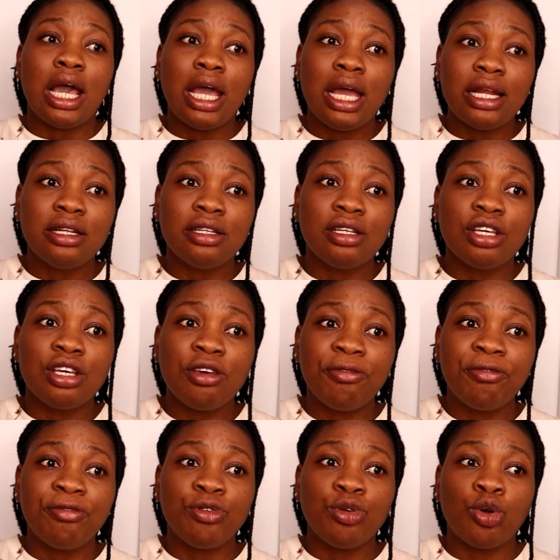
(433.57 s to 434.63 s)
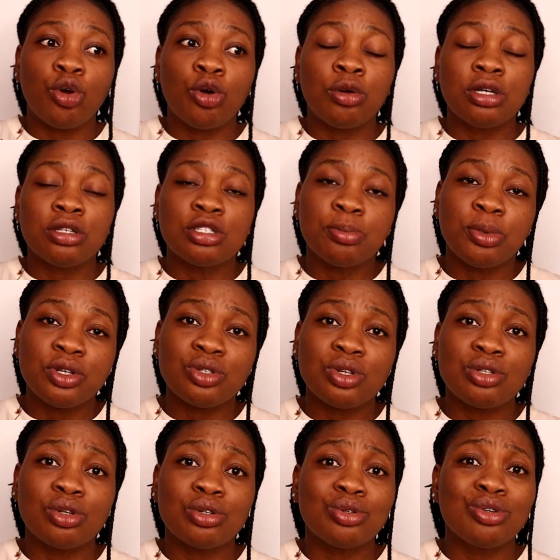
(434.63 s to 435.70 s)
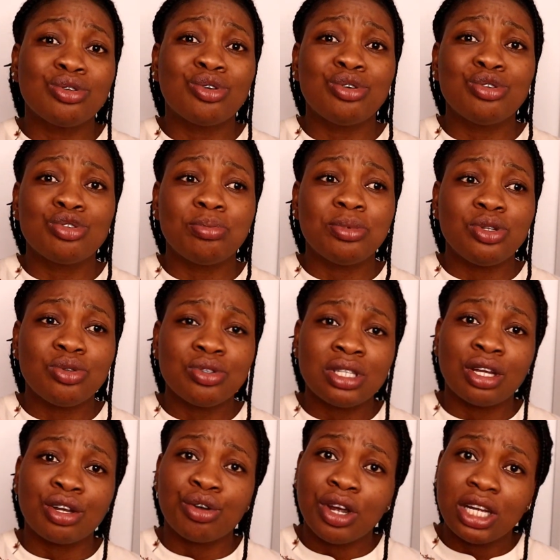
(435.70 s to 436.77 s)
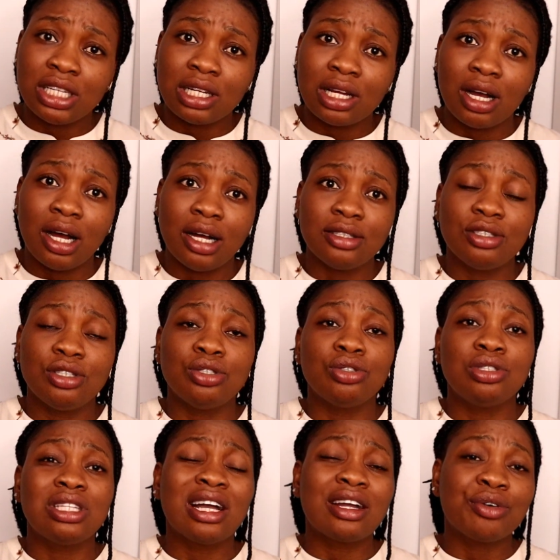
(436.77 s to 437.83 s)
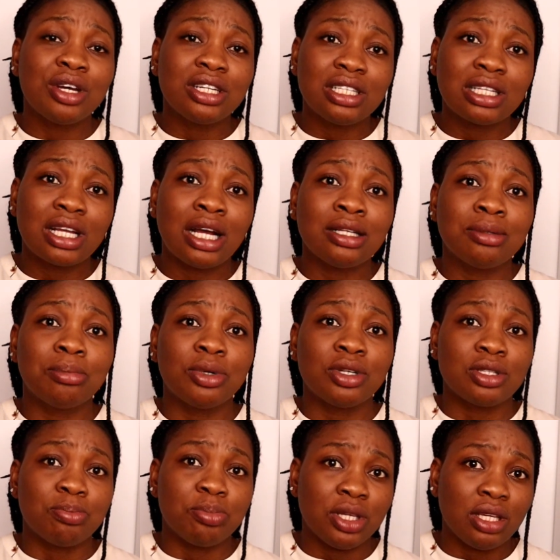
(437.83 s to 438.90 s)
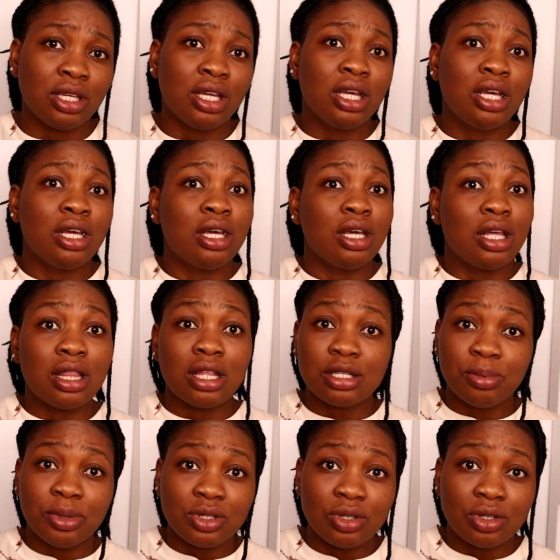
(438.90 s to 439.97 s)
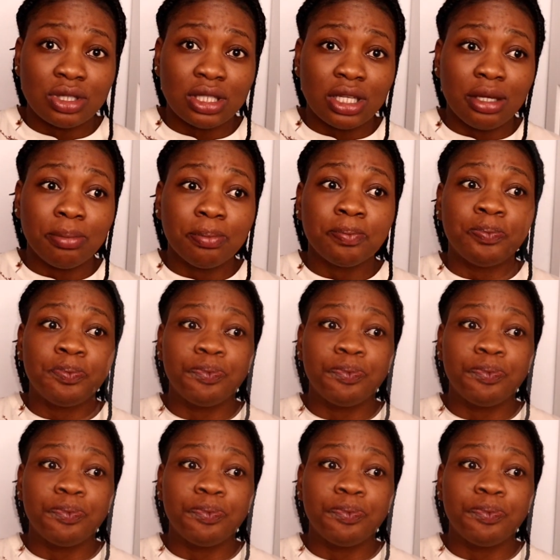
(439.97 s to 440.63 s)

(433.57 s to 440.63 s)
And if your sponsor is also going to be using a credit card, that credit card must be in the sponsor's name.